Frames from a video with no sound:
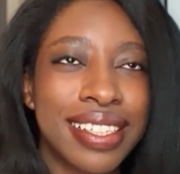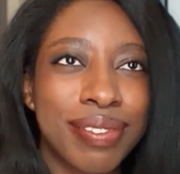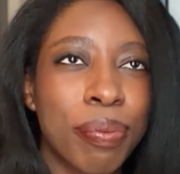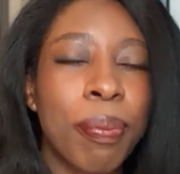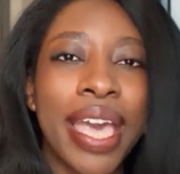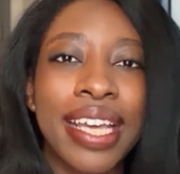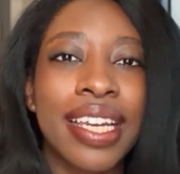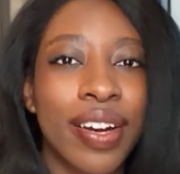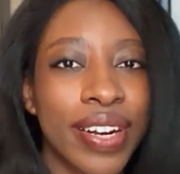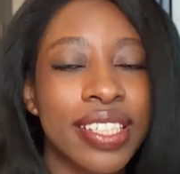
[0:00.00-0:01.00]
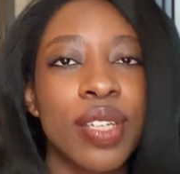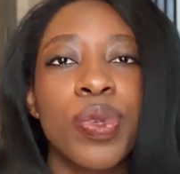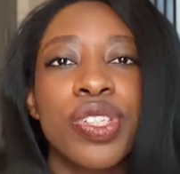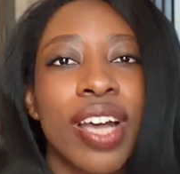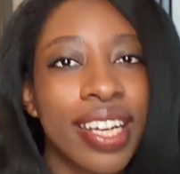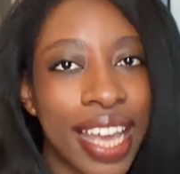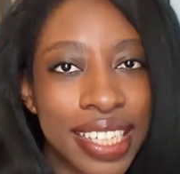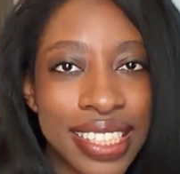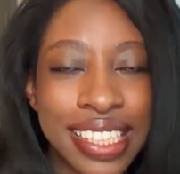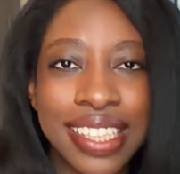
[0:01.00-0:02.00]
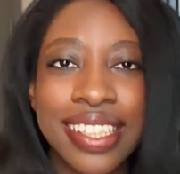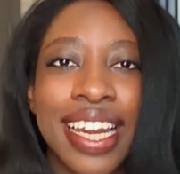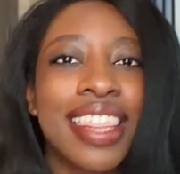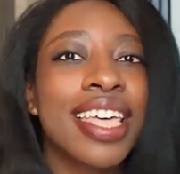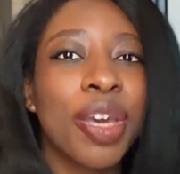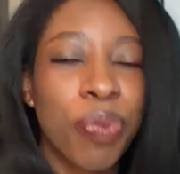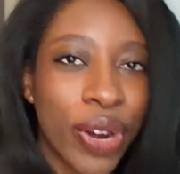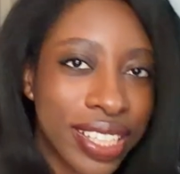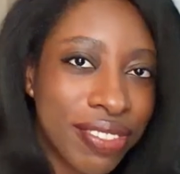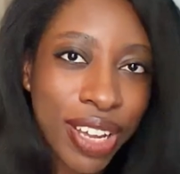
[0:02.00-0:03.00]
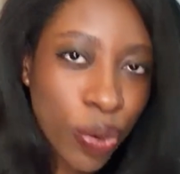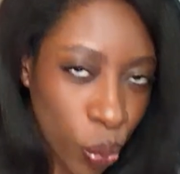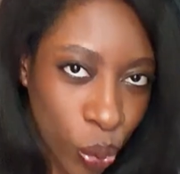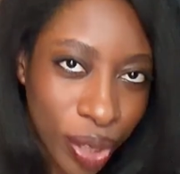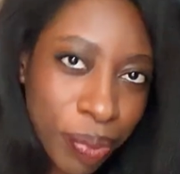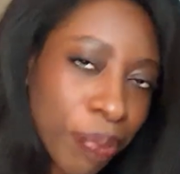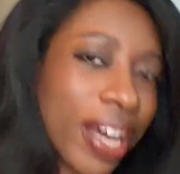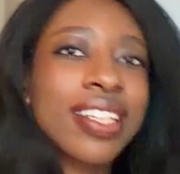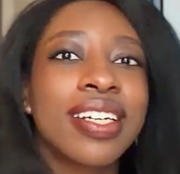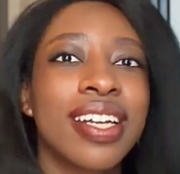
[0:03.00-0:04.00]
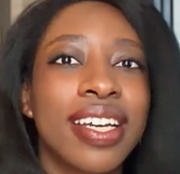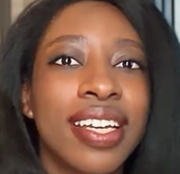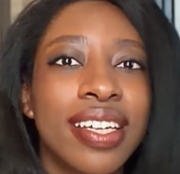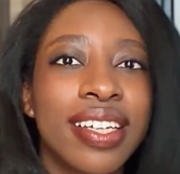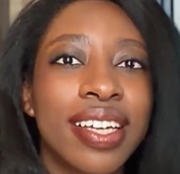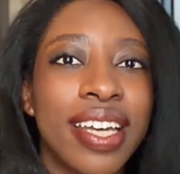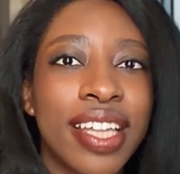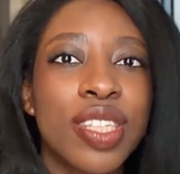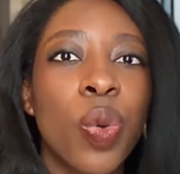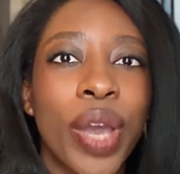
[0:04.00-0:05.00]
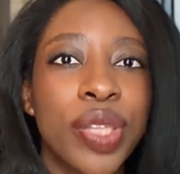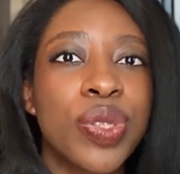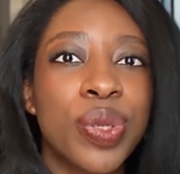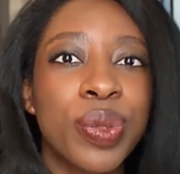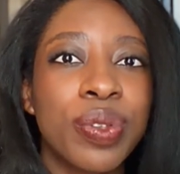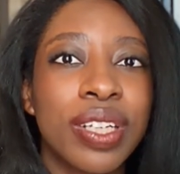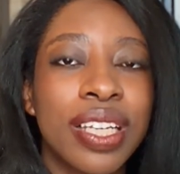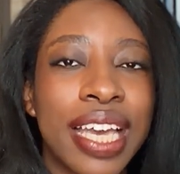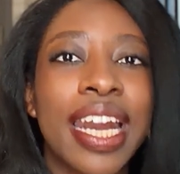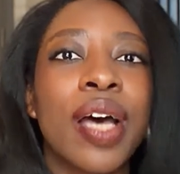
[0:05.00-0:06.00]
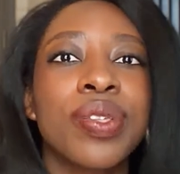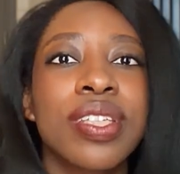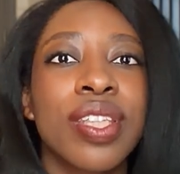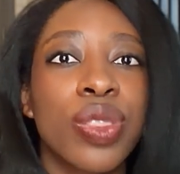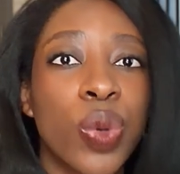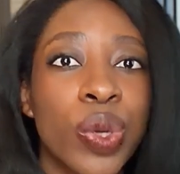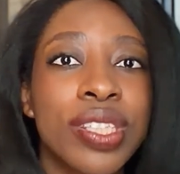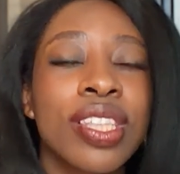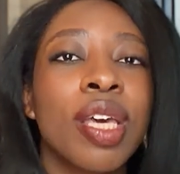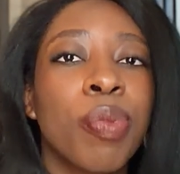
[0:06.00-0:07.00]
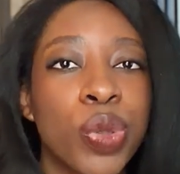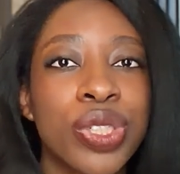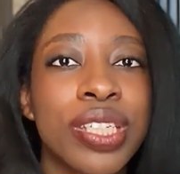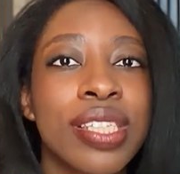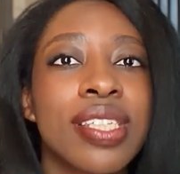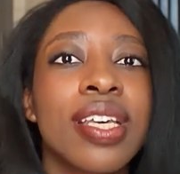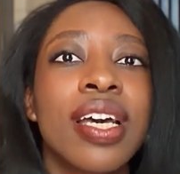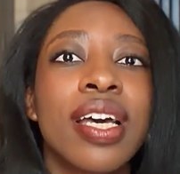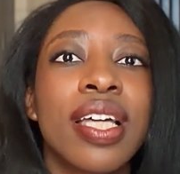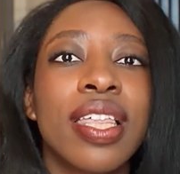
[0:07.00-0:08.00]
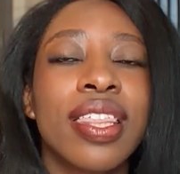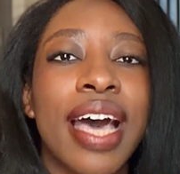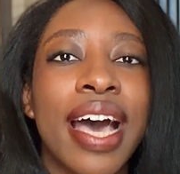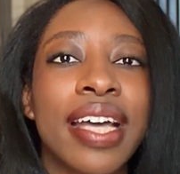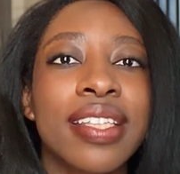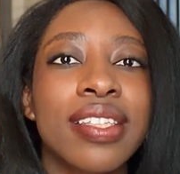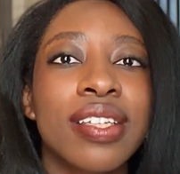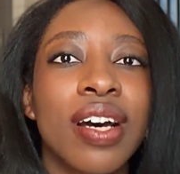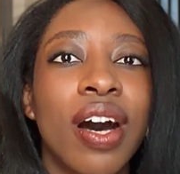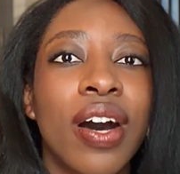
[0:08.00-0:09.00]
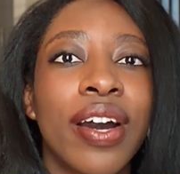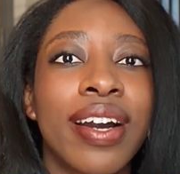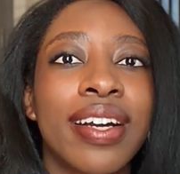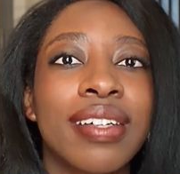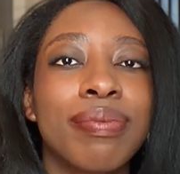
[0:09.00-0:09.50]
make lyrics. It was not catchy, nothing impressive at all, but it's a way to let out the thoughts and the emotions that are